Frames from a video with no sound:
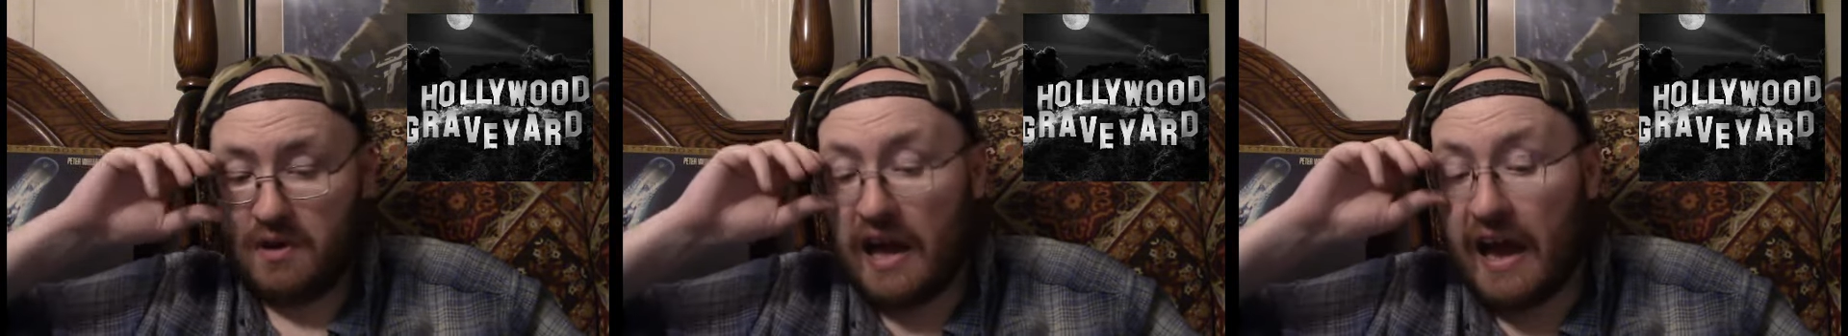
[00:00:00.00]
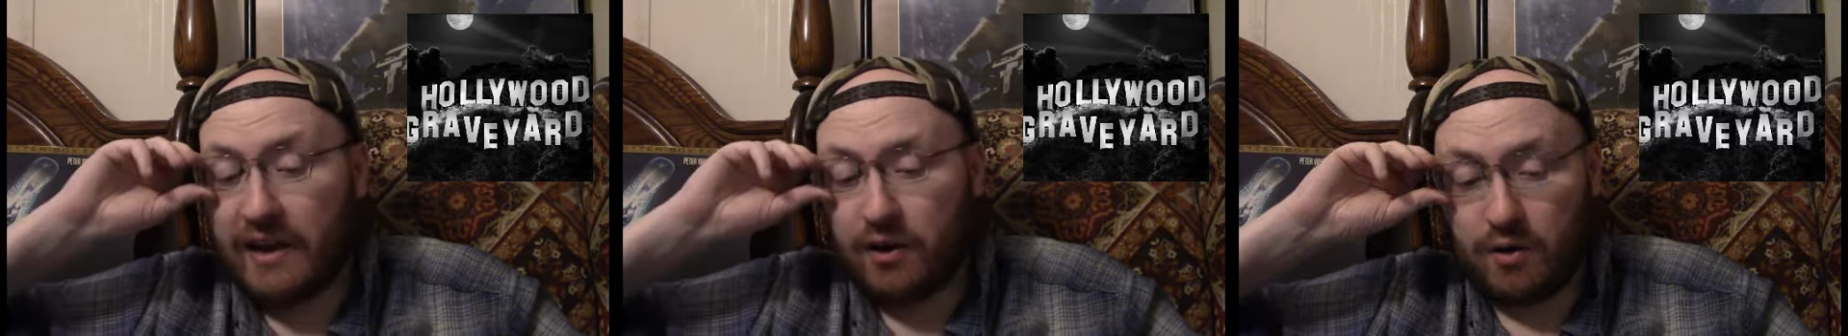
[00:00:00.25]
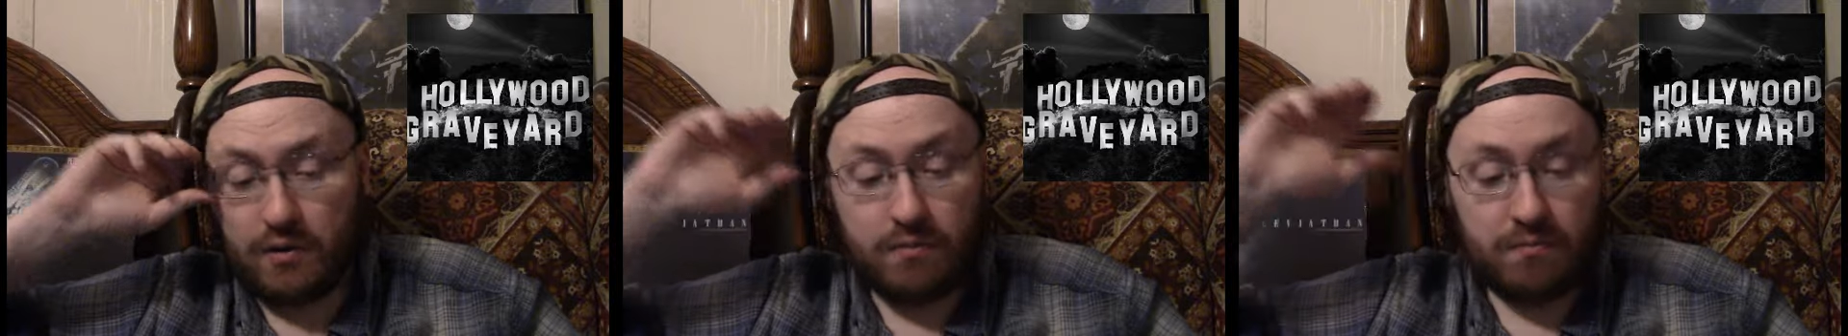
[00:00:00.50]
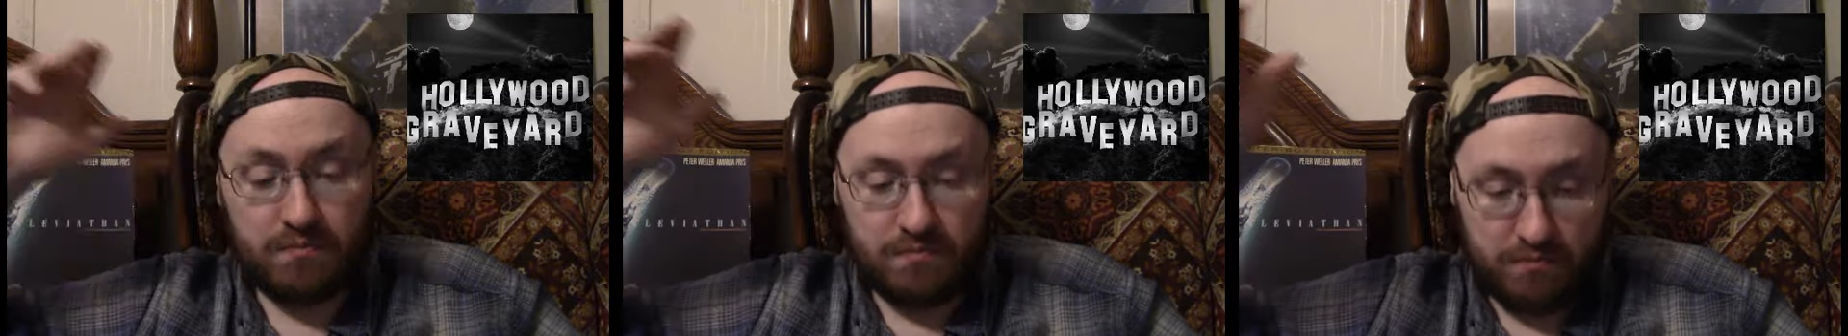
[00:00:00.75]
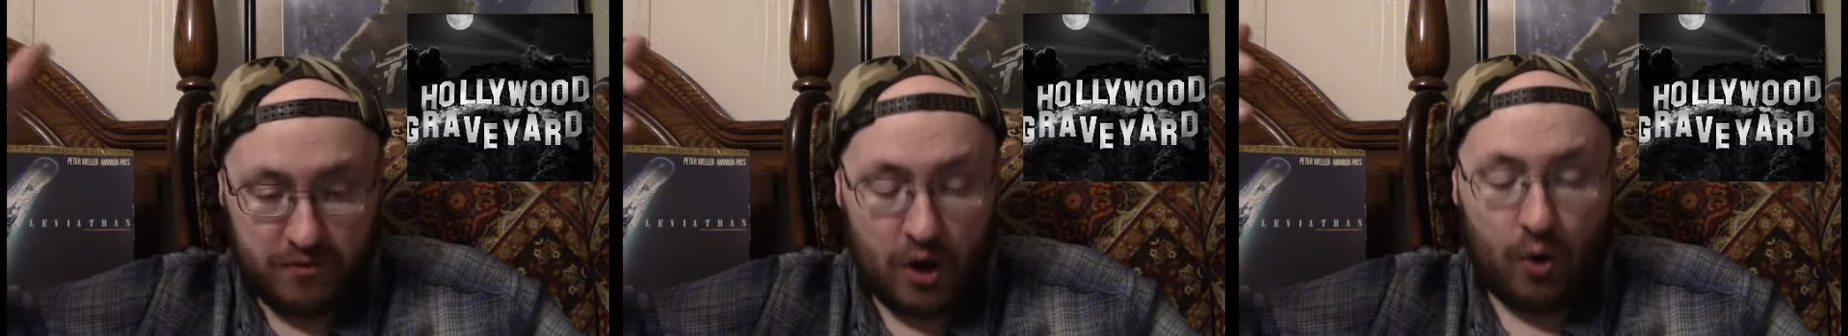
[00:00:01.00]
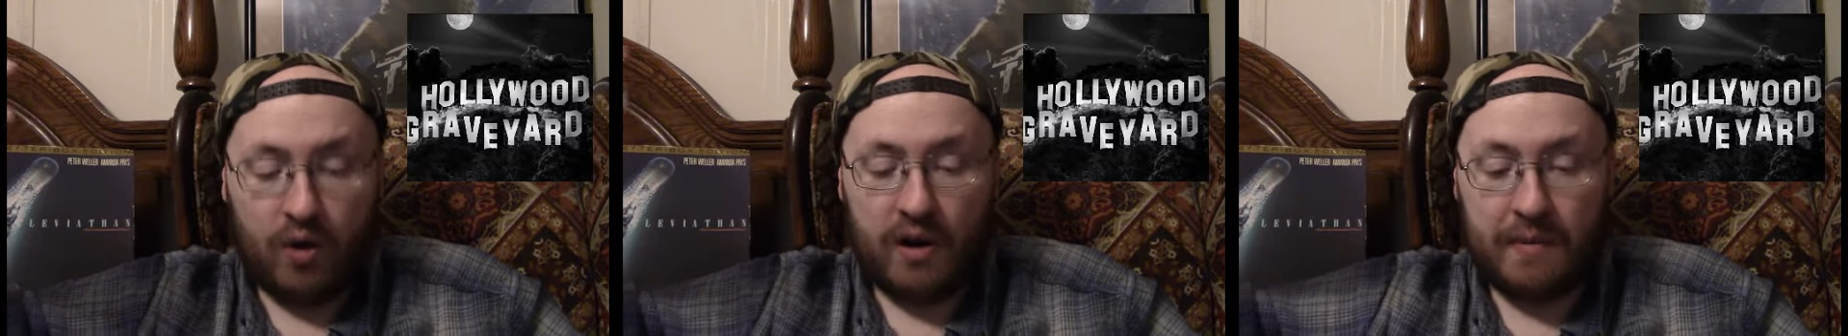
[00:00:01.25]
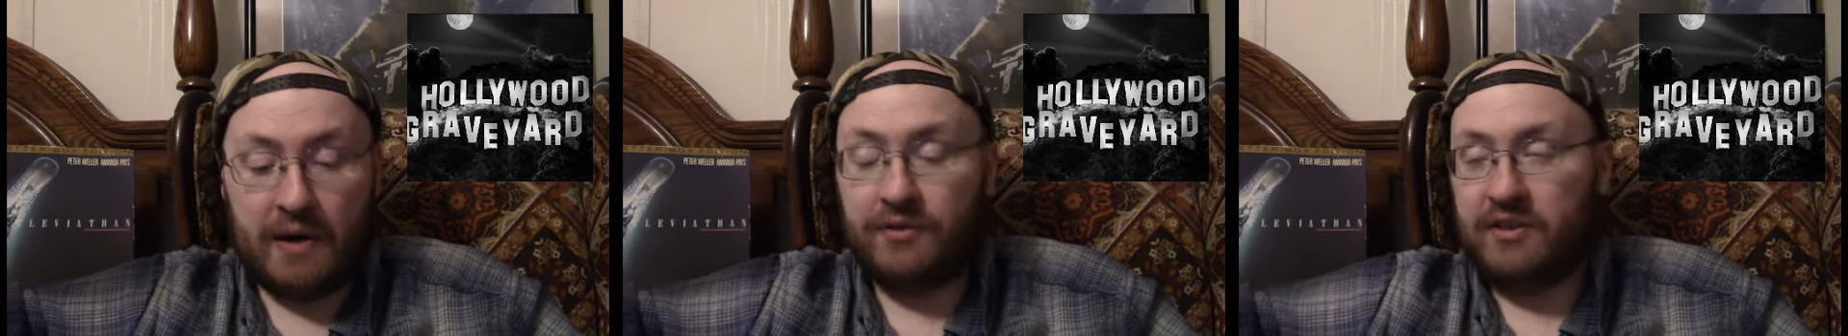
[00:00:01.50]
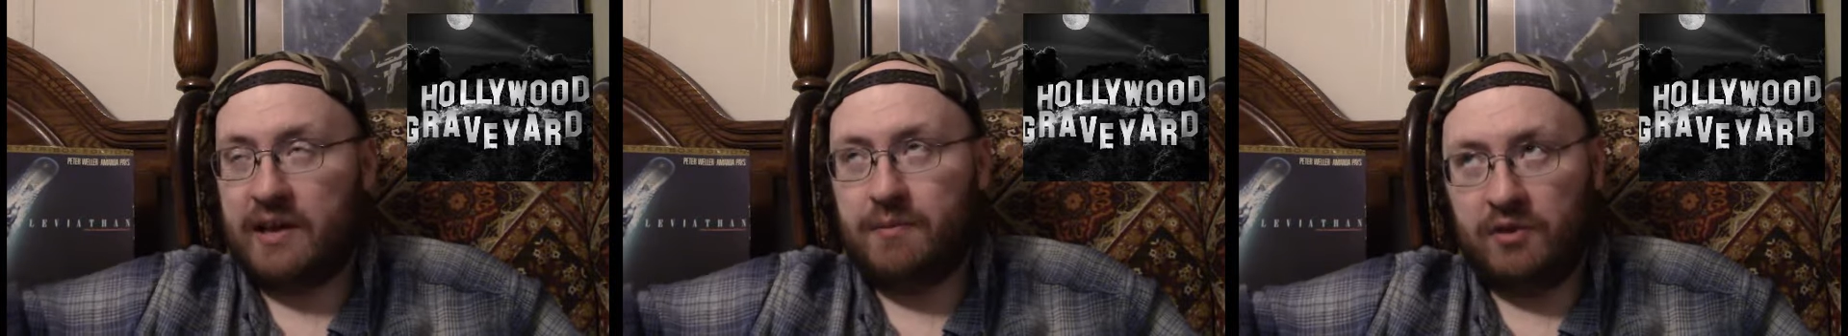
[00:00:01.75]
I know about
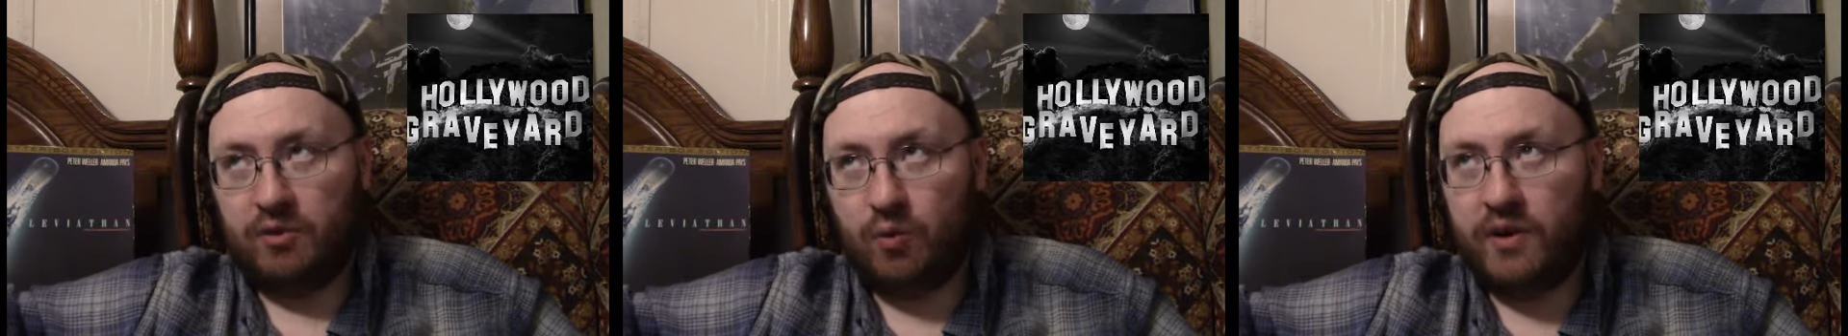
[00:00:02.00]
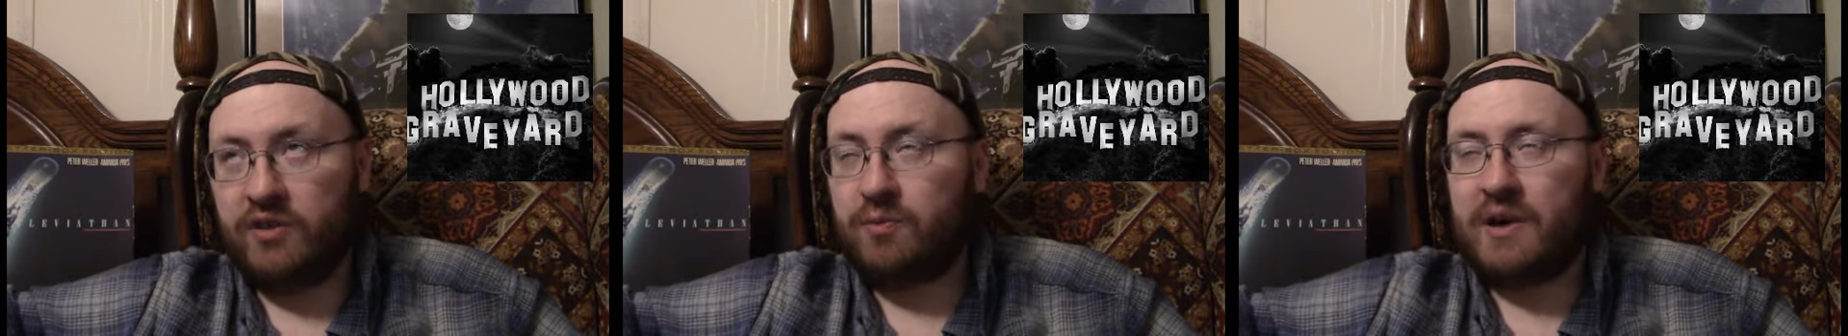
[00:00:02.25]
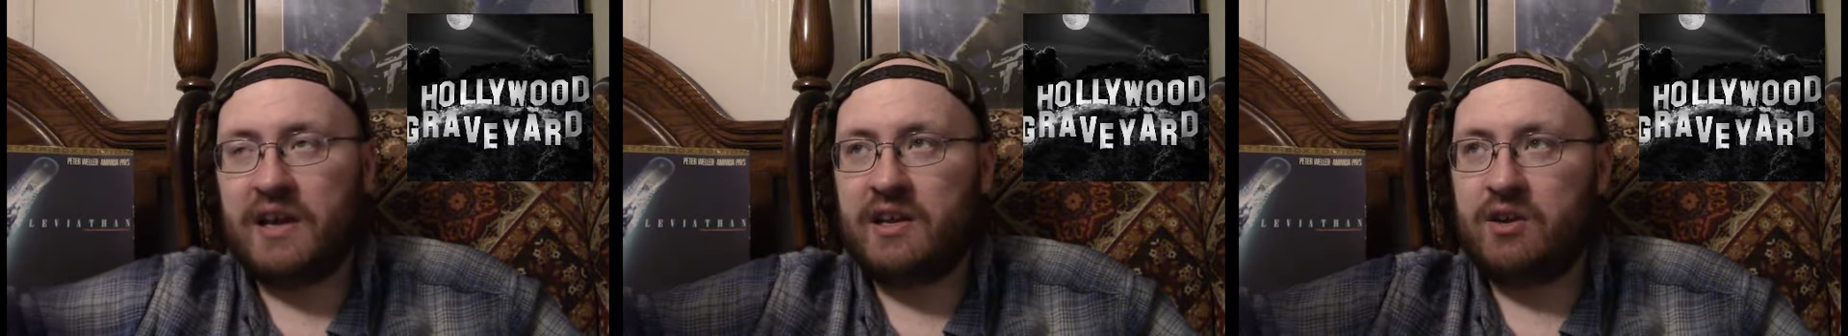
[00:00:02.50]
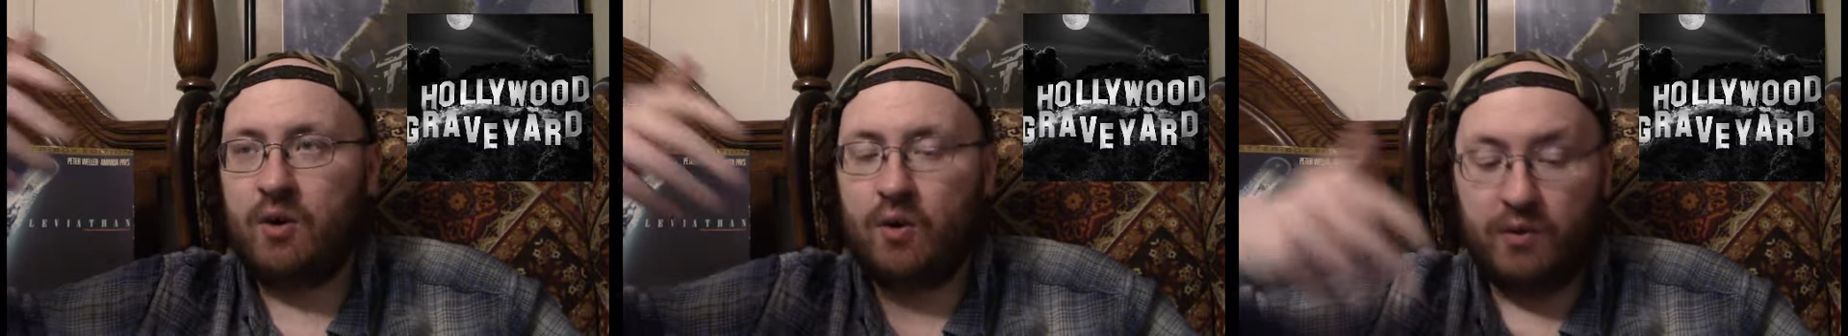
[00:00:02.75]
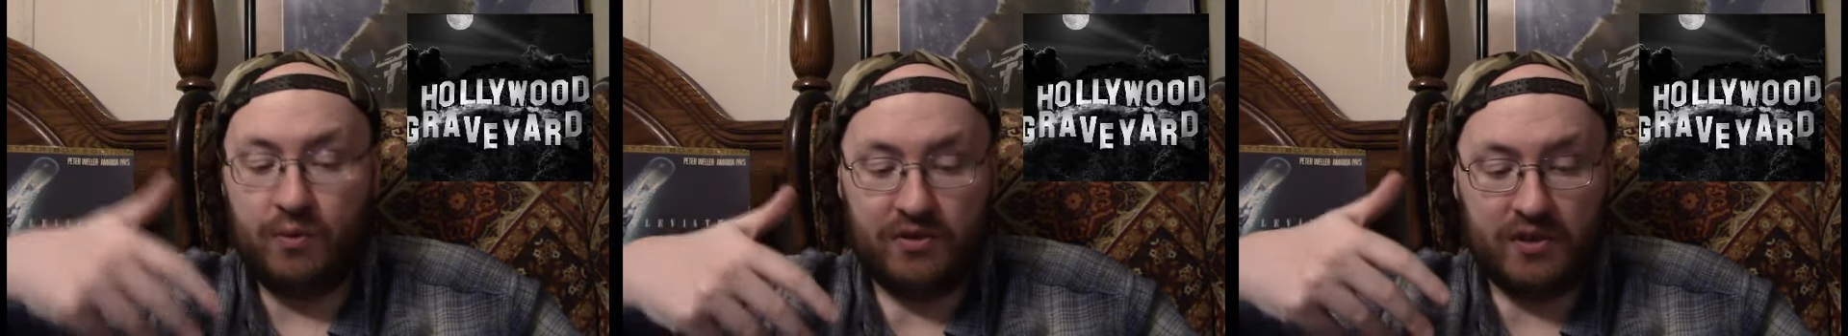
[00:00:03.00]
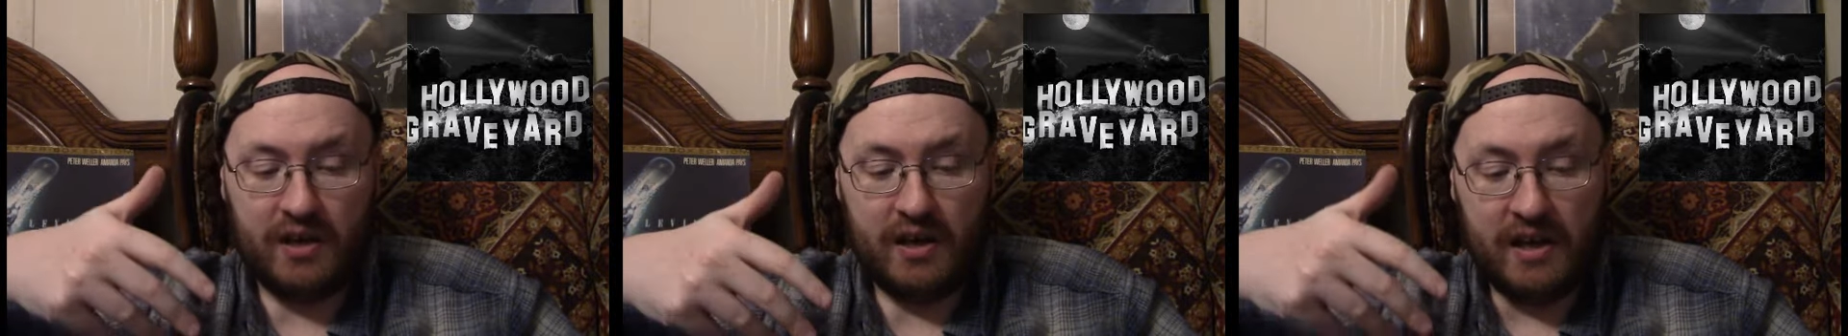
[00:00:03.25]
Siamese twins, but I didn't know it was